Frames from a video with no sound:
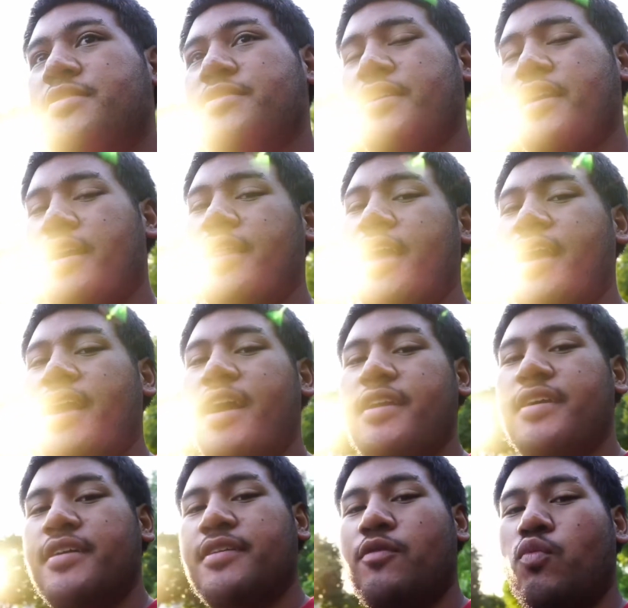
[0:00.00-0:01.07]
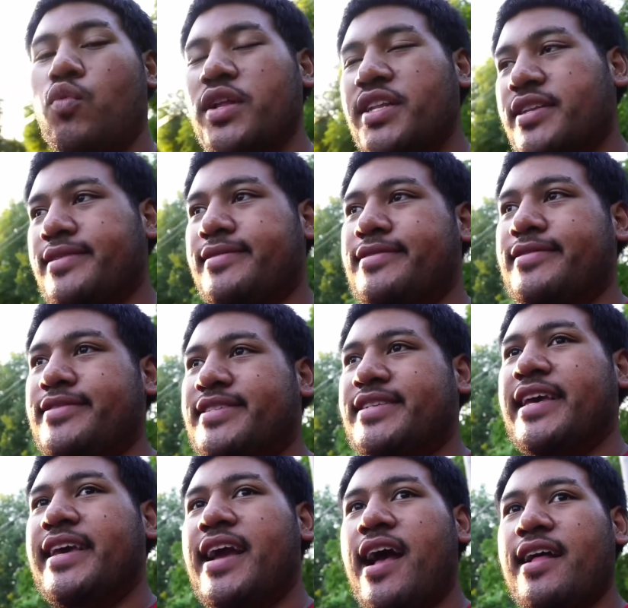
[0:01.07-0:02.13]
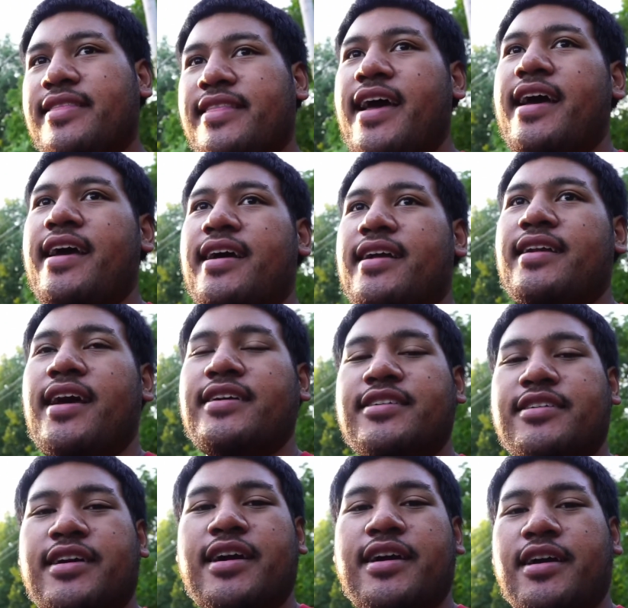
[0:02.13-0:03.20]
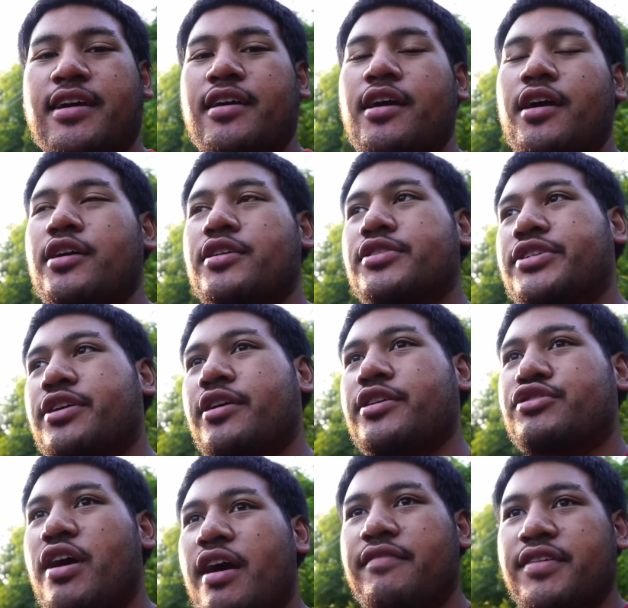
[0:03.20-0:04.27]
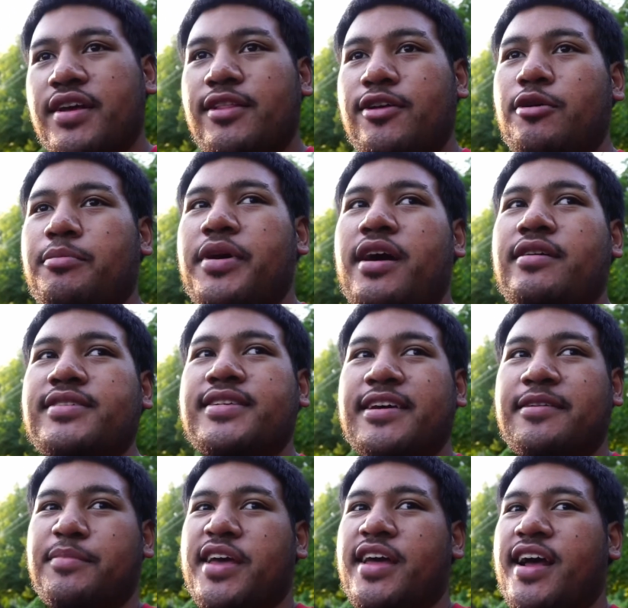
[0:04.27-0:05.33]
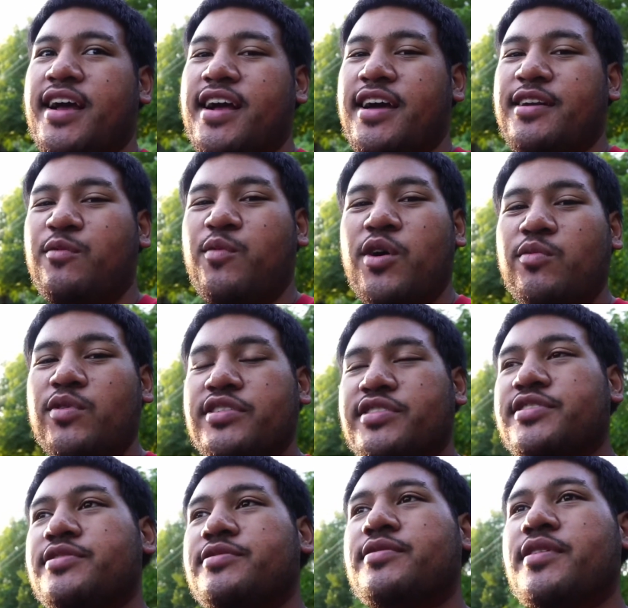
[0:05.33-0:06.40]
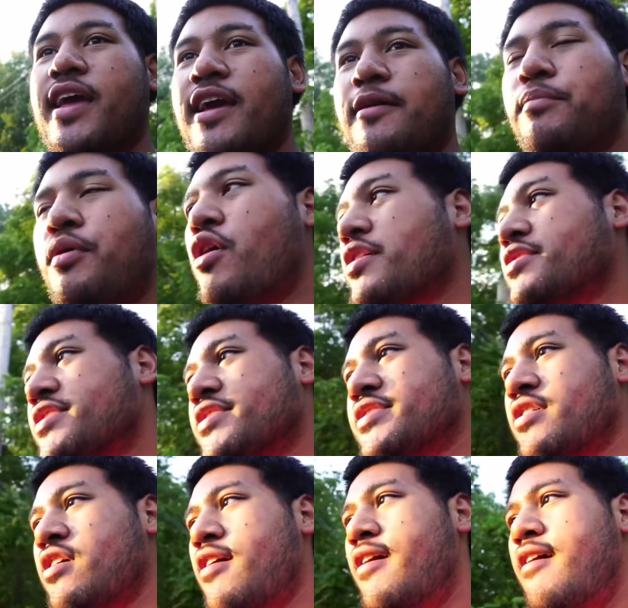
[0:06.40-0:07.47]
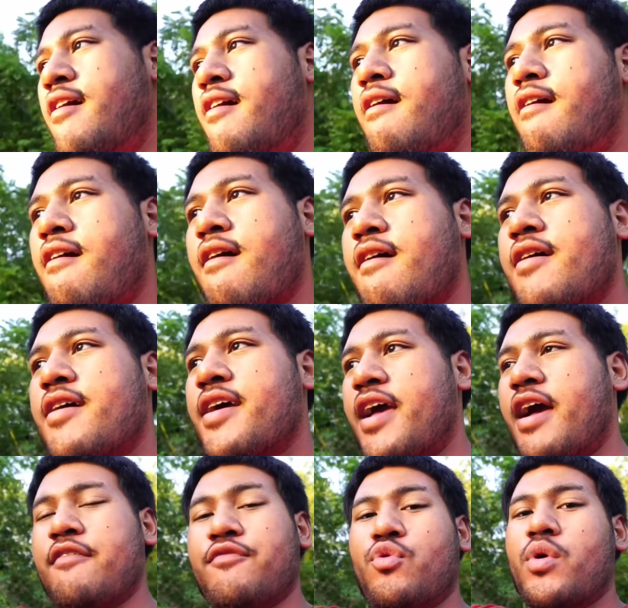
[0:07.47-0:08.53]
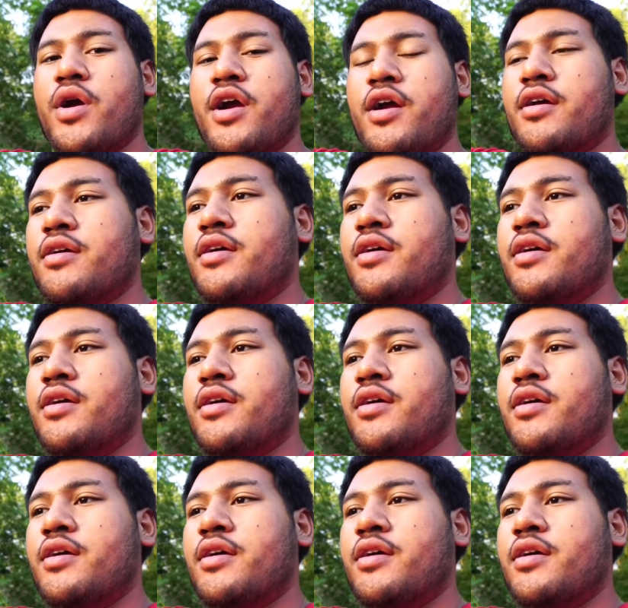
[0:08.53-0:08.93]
yeah, that kind of, once he got that and I started driving it a little bit, I was like, man, I kind of want one too. And parts are everywhere.